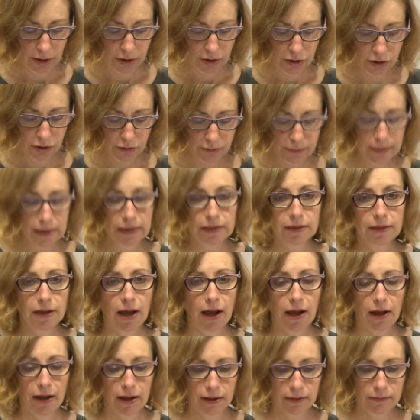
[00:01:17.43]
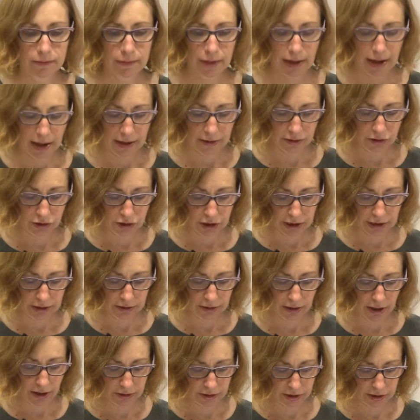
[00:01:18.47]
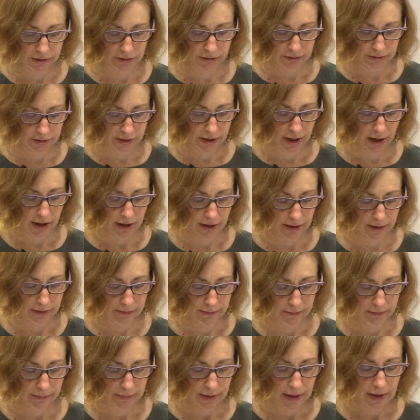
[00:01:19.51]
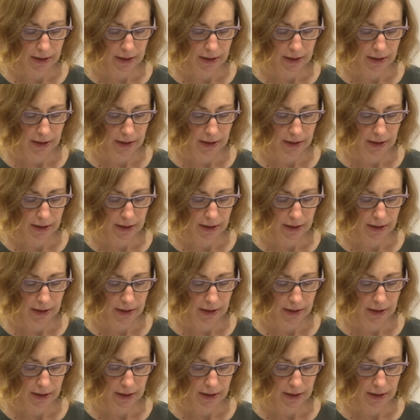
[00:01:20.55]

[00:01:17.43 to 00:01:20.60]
human time and geological time,